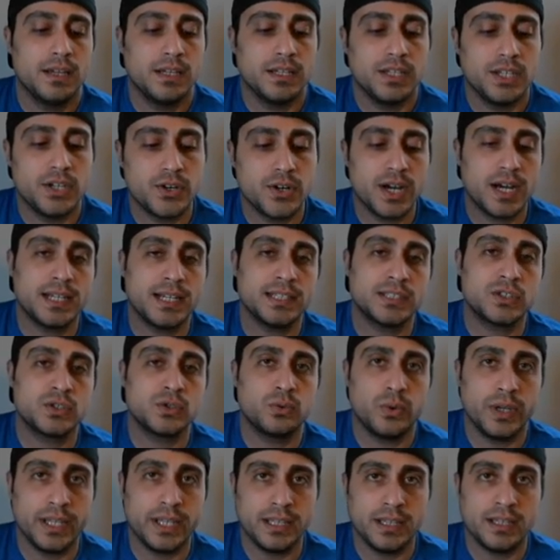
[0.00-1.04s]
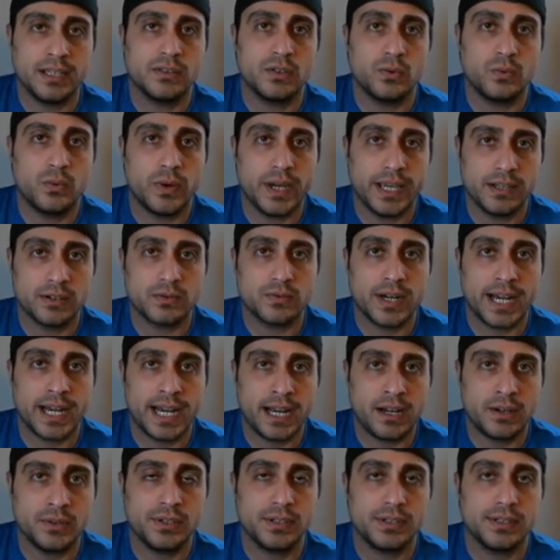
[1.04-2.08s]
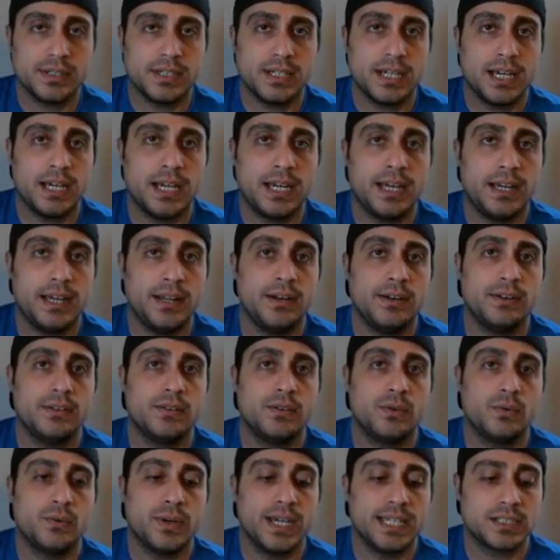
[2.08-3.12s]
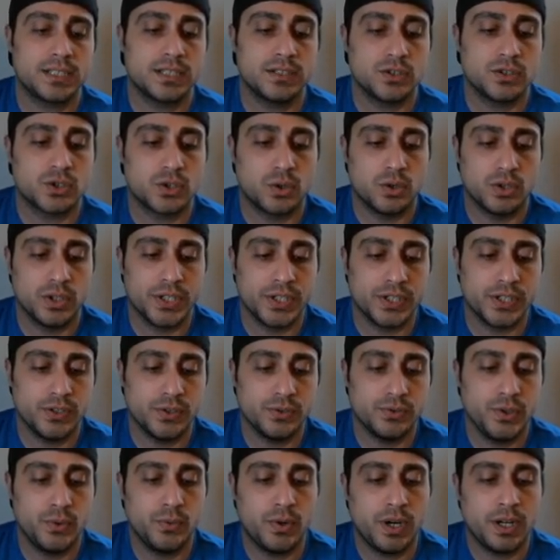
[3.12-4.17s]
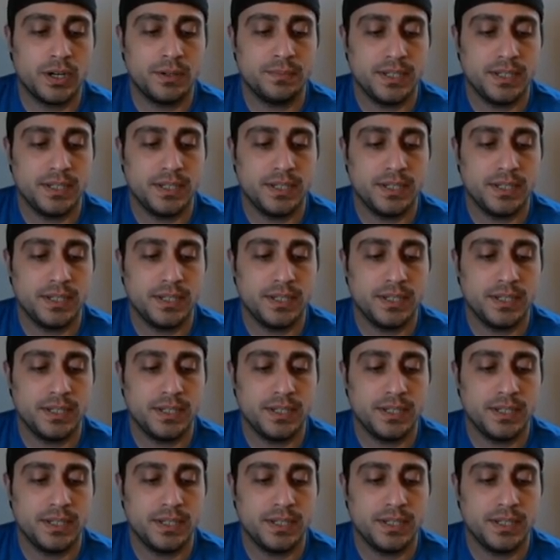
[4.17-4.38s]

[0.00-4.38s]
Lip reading: you're not swinging the weight around and the weight's controlling you. You want to